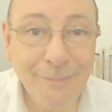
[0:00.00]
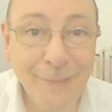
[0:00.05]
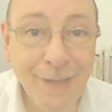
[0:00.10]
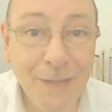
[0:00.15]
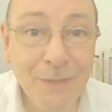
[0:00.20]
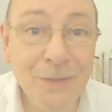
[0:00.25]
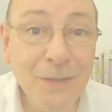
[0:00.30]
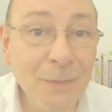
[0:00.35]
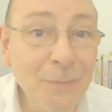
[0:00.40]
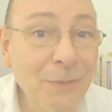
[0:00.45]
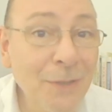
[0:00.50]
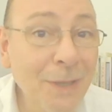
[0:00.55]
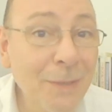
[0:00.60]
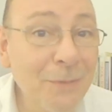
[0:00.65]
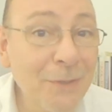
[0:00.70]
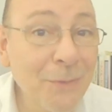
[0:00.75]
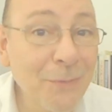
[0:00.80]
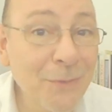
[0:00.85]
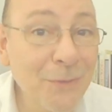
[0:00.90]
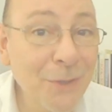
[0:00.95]
and sometimes
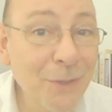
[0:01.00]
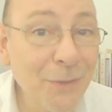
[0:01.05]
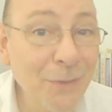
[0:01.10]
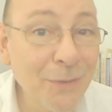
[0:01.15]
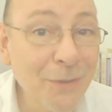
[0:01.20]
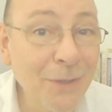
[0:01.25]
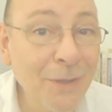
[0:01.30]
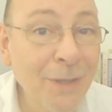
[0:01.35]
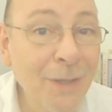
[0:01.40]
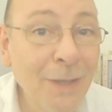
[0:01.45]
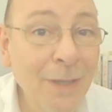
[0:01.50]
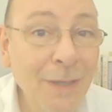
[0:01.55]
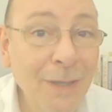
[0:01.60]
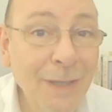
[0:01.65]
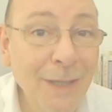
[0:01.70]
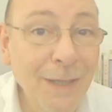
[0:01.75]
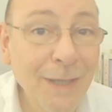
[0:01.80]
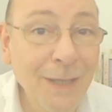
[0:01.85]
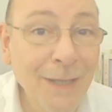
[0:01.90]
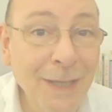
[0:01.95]
it was good
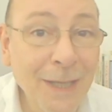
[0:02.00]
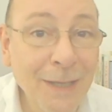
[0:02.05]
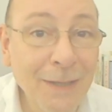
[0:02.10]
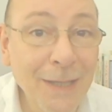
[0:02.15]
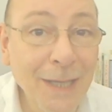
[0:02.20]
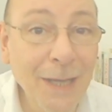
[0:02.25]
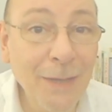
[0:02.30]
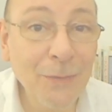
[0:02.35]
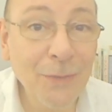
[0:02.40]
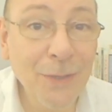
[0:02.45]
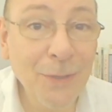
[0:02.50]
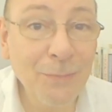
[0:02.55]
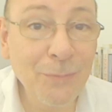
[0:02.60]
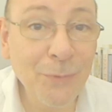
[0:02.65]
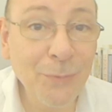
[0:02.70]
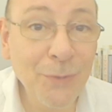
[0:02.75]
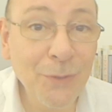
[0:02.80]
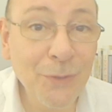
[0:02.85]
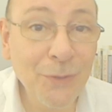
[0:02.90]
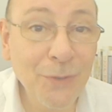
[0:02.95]
and had outcomes
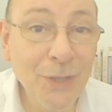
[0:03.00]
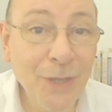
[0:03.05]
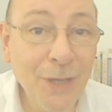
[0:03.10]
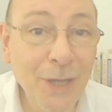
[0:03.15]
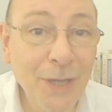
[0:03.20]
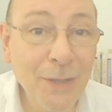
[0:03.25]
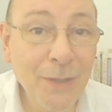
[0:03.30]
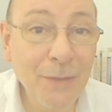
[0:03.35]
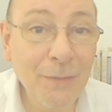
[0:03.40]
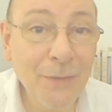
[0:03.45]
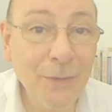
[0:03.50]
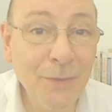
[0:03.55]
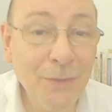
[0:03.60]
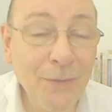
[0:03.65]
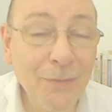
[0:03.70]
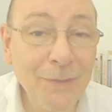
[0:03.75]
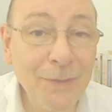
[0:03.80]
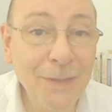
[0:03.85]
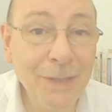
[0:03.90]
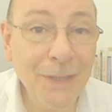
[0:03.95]
which I
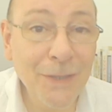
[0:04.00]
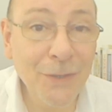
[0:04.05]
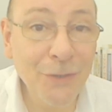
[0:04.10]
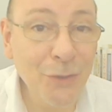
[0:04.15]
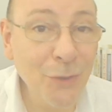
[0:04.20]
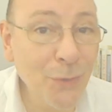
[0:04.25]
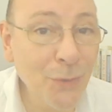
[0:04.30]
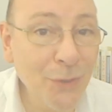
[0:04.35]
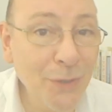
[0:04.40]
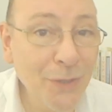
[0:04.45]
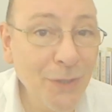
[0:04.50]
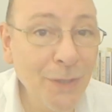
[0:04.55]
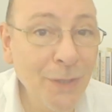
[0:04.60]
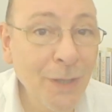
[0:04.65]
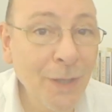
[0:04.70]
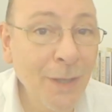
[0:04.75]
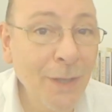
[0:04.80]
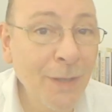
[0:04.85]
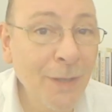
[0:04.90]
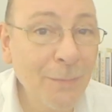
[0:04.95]
thoroughly enjoyed,
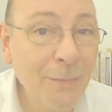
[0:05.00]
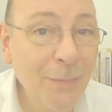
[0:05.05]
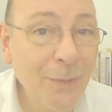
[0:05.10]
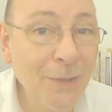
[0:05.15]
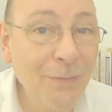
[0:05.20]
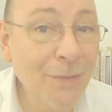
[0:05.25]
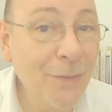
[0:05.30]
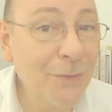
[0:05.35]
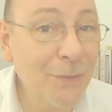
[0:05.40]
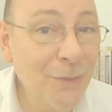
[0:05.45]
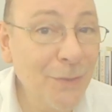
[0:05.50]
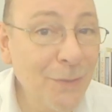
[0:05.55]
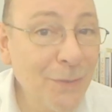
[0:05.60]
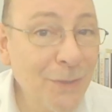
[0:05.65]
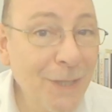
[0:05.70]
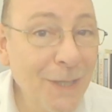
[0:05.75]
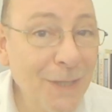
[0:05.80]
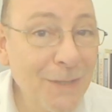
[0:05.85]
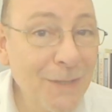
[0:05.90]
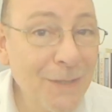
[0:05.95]
but if I were to do it
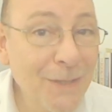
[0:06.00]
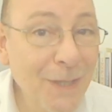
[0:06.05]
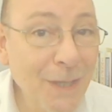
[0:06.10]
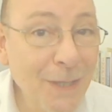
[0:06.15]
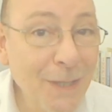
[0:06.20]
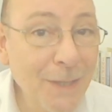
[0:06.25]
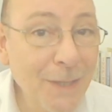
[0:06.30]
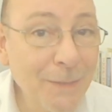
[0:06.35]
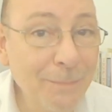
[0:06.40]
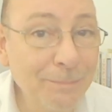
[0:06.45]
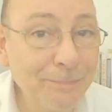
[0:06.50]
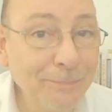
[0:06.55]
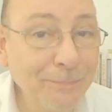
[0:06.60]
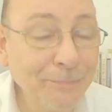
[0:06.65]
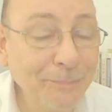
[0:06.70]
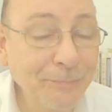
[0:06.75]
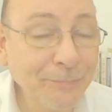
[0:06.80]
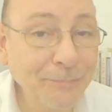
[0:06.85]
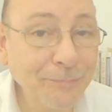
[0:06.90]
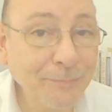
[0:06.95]
again today,
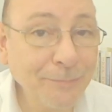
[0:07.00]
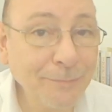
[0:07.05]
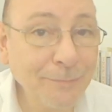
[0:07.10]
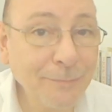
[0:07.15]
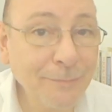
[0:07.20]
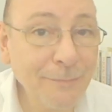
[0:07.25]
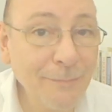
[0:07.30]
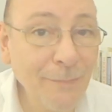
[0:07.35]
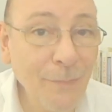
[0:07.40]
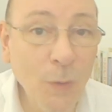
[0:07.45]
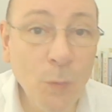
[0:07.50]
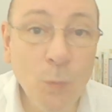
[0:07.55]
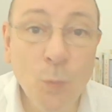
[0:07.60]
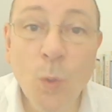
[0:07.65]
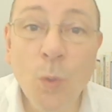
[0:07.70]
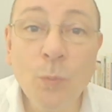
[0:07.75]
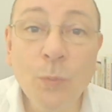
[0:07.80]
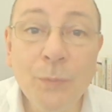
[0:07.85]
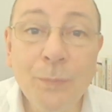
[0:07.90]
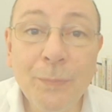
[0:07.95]

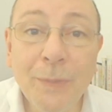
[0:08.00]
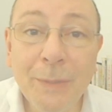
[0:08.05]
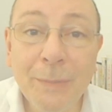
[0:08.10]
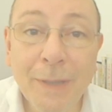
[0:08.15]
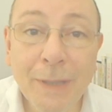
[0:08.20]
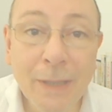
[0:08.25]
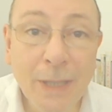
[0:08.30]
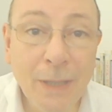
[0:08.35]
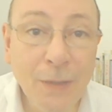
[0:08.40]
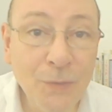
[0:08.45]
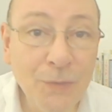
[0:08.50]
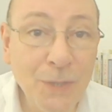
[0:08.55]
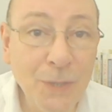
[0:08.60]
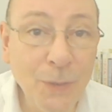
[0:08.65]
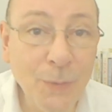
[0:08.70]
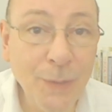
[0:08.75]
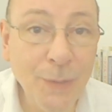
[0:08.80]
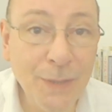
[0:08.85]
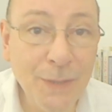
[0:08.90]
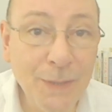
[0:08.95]
what would be my
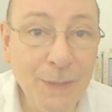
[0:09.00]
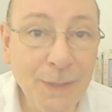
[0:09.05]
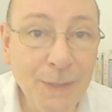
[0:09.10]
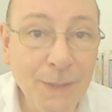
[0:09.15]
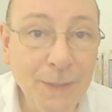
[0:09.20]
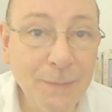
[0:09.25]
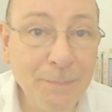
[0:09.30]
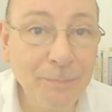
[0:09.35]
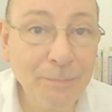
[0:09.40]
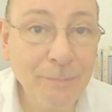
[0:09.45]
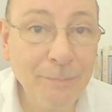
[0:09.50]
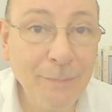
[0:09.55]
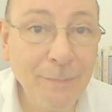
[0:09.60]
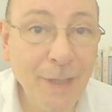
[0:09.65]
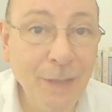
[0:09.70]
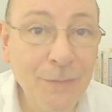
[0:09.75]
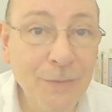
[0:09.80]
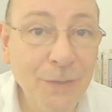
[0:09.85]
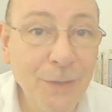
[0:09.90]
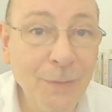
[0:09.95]
consequences?
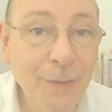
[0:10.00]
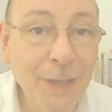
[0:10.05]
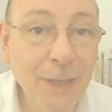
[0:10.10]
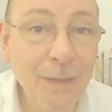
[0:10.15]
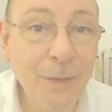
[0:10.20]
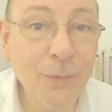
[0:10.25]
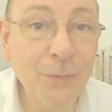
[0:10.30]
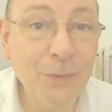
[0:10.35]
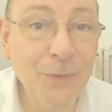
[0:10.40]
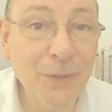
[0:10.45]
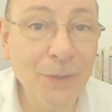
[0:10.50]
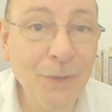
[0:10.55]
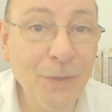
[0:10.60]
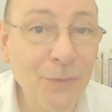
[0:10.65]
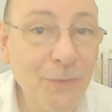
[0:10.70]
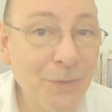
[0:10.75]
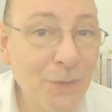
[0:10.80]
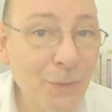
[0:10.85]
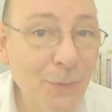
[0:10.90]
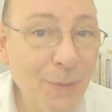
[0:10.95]
So I look to the
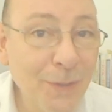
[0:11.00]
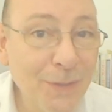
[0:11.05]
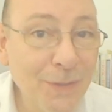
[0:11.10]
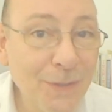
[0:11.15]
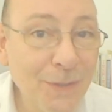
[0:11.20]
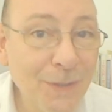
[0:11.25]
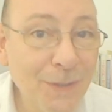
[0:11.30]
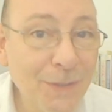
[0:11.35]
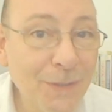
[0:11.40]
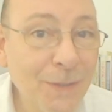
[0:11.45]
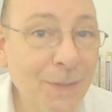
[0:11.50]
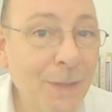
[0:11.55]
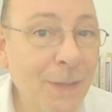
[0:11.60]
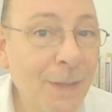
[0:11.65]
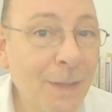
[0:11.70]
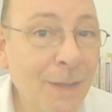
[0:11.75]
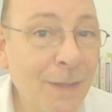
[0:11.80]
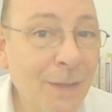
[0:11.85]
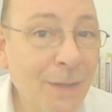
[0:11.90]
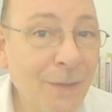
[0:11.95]
consequences
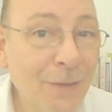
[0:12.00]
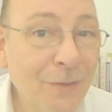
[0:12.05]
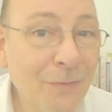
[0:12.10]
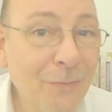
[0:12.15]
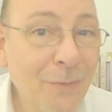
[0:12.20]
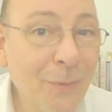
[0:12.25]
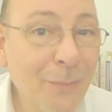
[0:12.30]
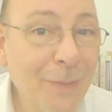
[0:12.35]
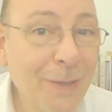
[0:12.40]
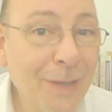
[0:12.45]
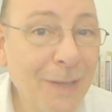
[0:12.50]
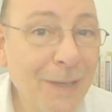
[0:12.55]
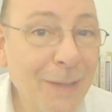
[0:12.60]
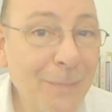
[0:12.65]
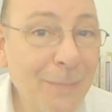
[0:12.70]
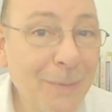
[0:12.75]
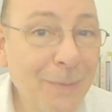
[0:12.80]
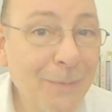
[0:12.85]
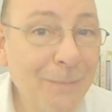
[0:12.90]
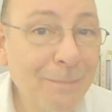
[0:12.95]
of what might
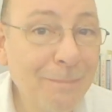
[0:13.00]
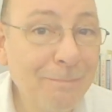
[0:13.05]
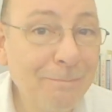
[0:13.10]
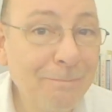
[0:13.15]
happen.